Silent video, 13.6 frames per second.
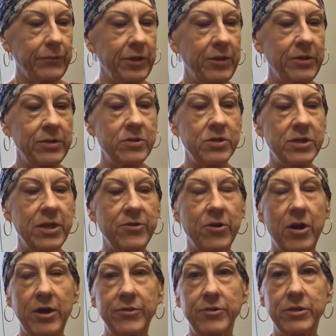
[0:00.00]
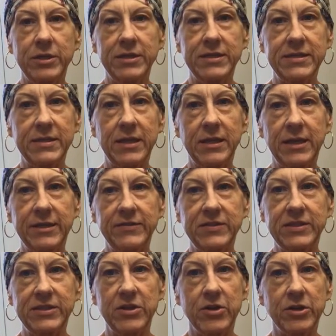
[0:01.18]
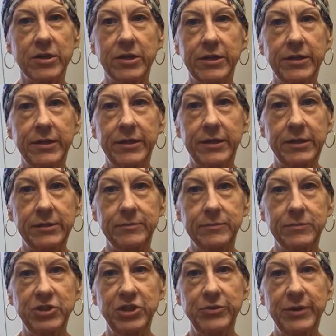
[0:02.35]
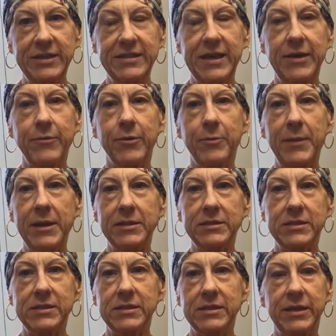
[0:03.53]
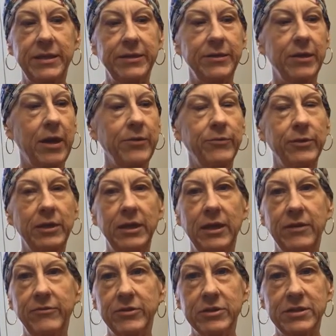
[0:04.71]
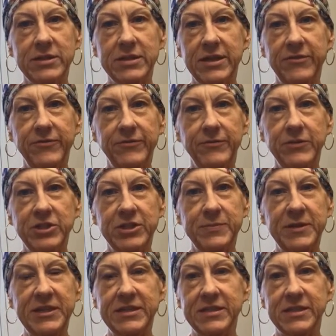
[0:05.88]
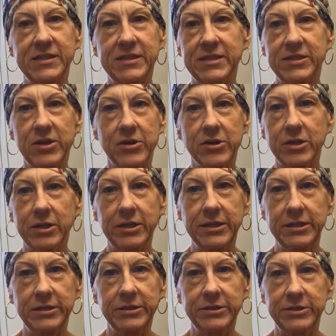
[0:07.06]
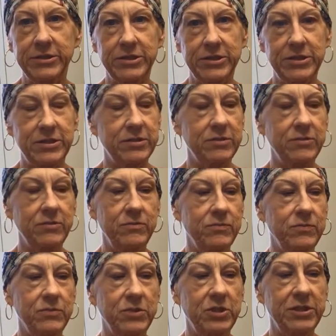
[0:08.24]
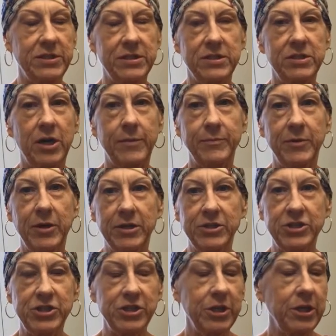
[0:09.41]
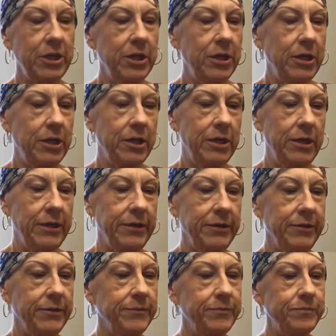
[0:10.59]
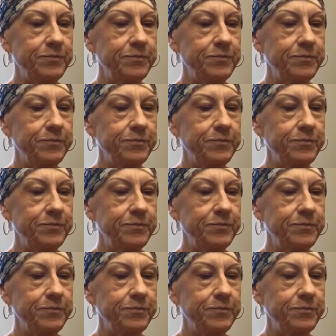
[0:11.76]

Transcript: There's another author that does a lot of snark. She writes gay romance, and I really love her stuff just because of the snark. It's just top notch. And